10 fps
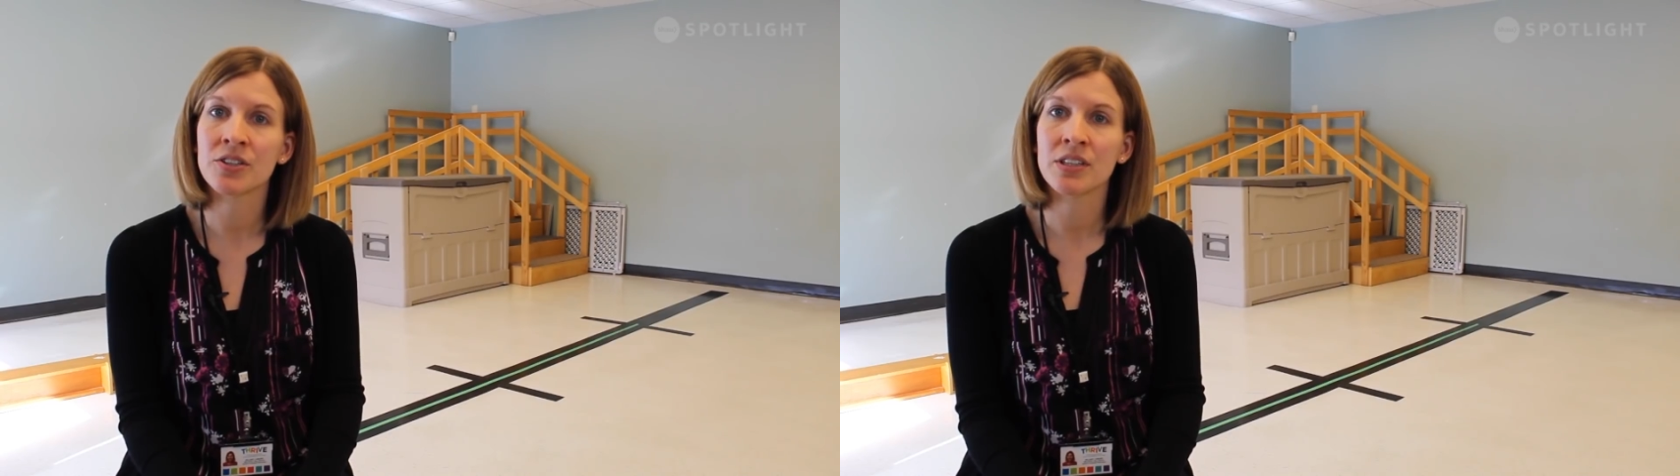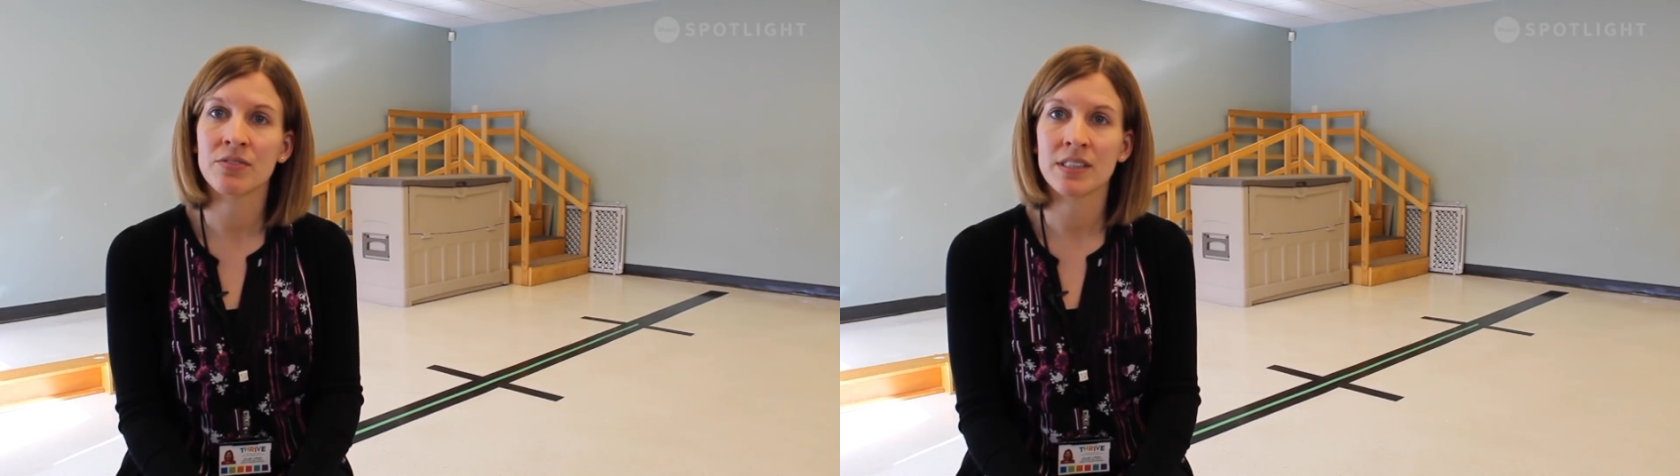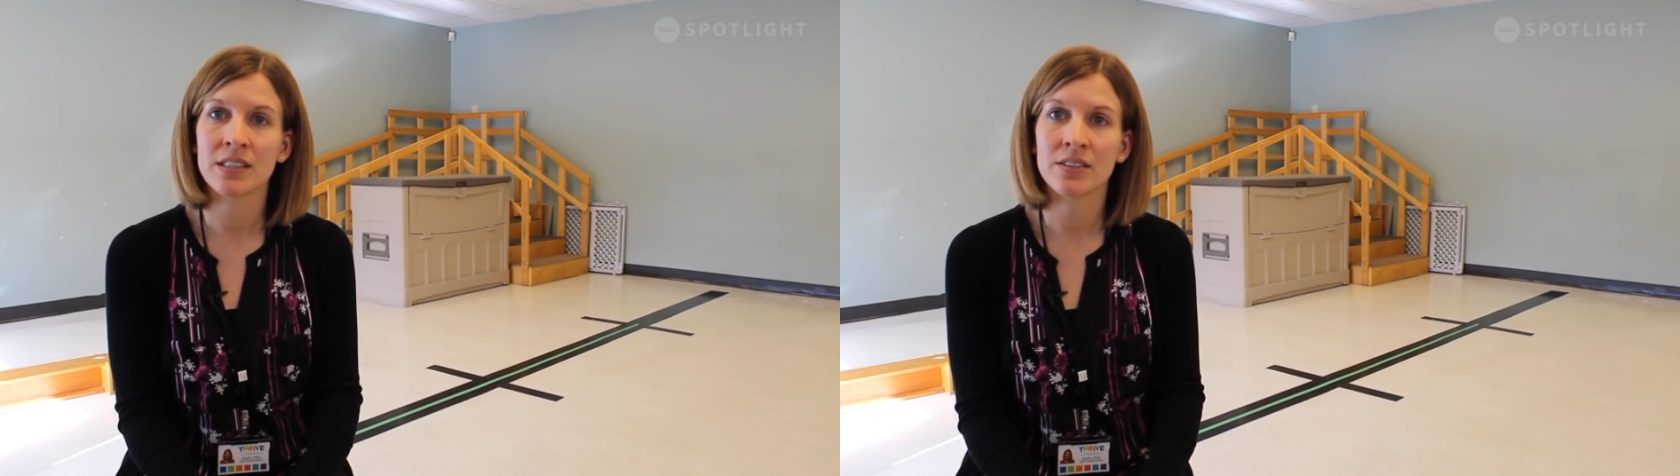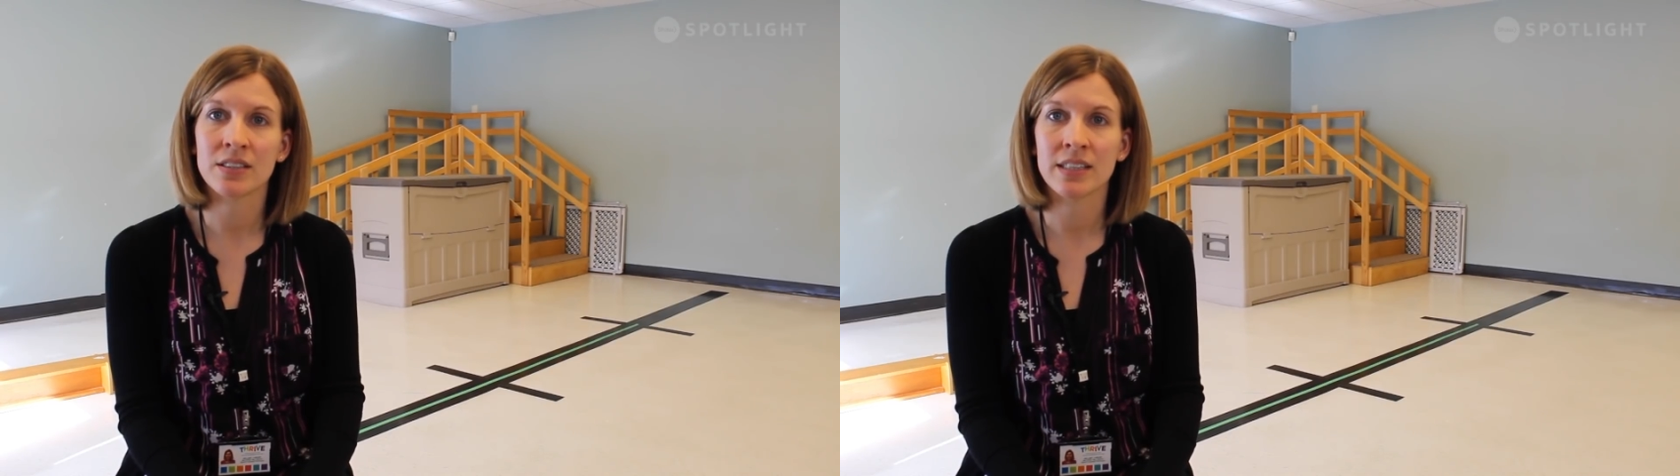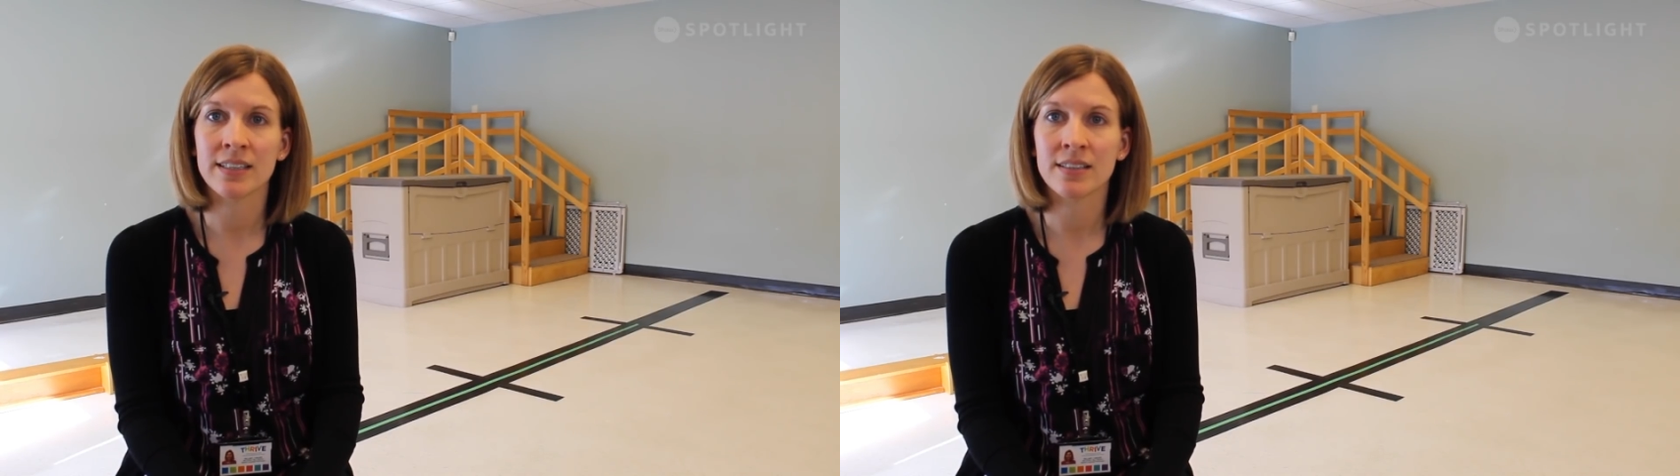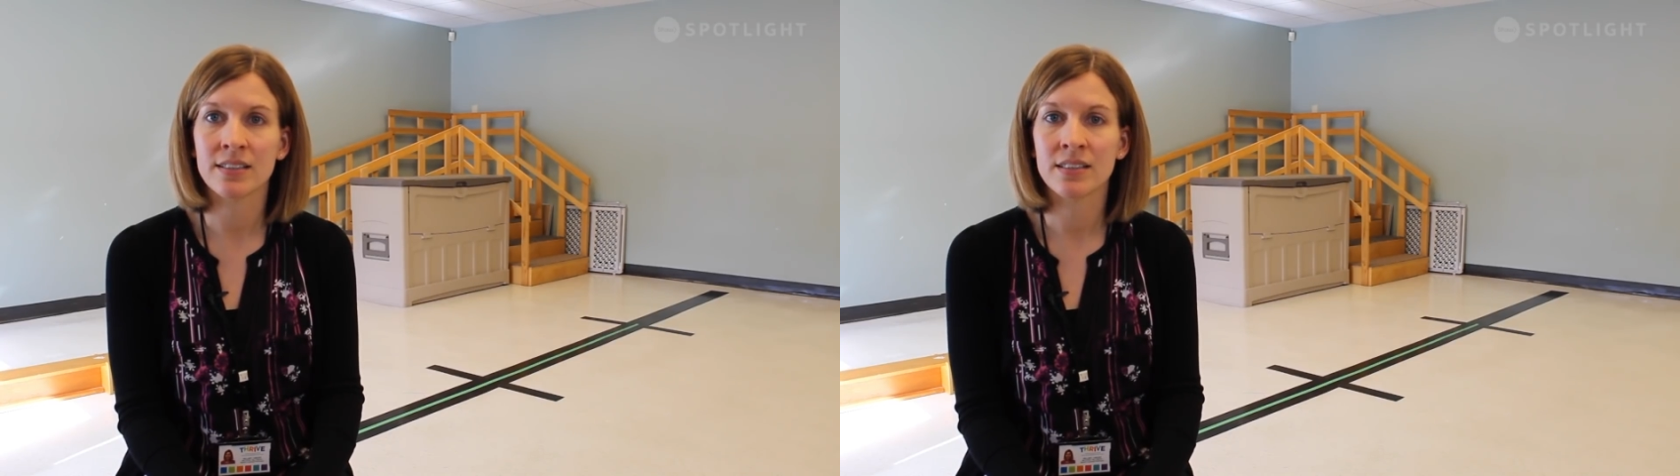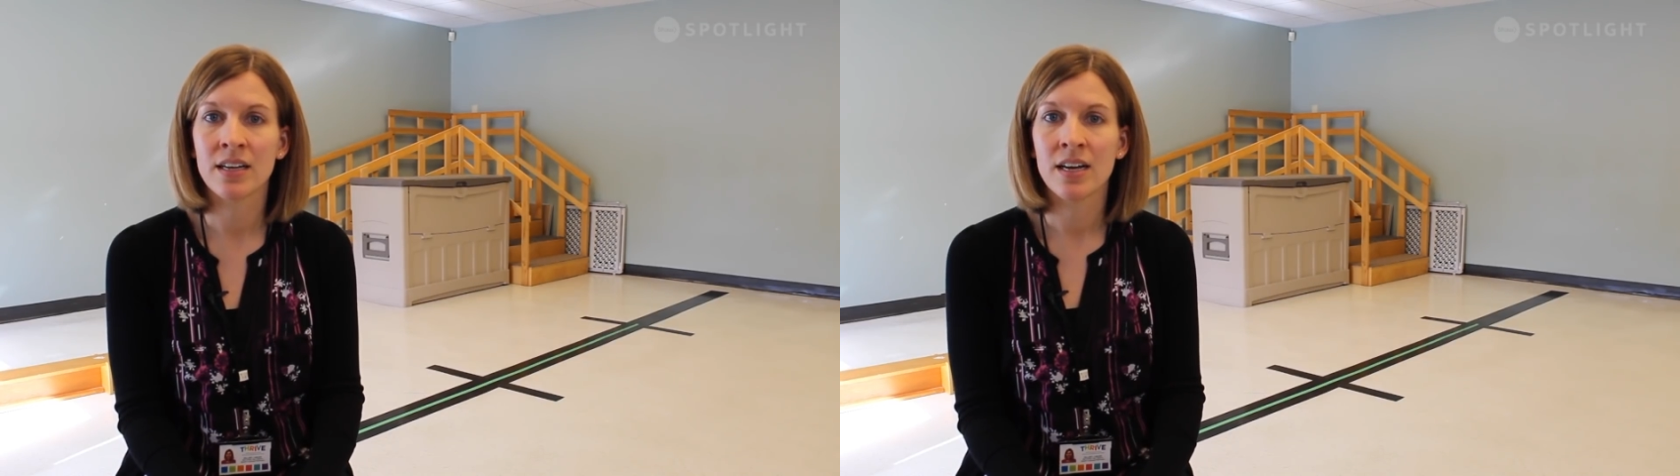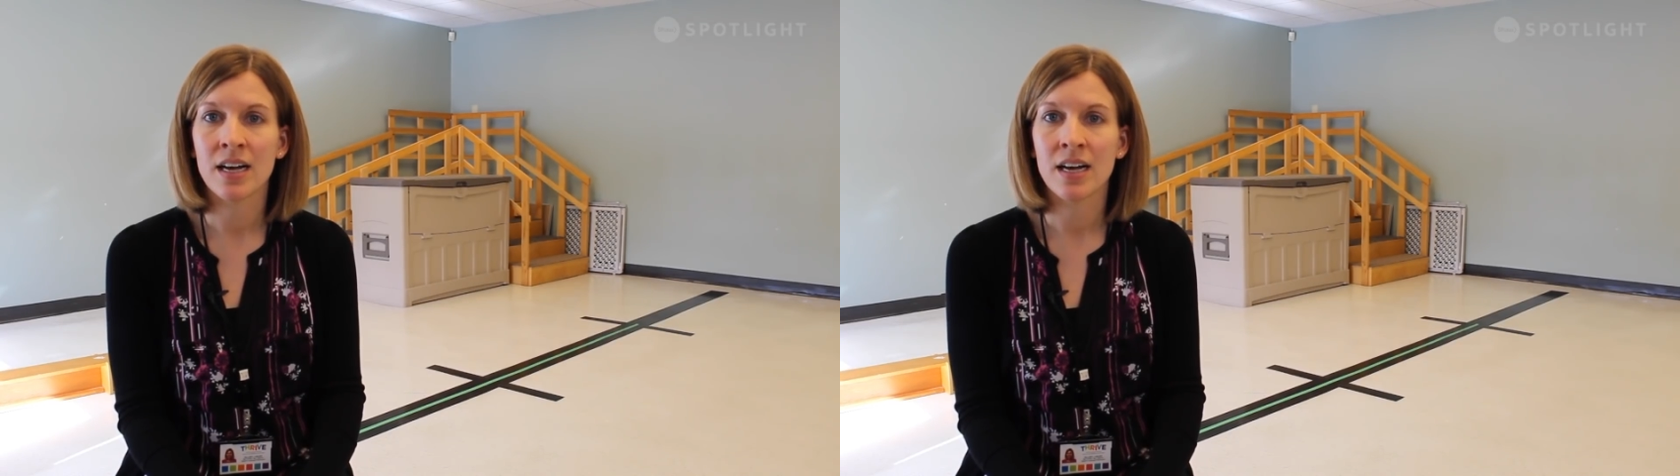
early physical skills,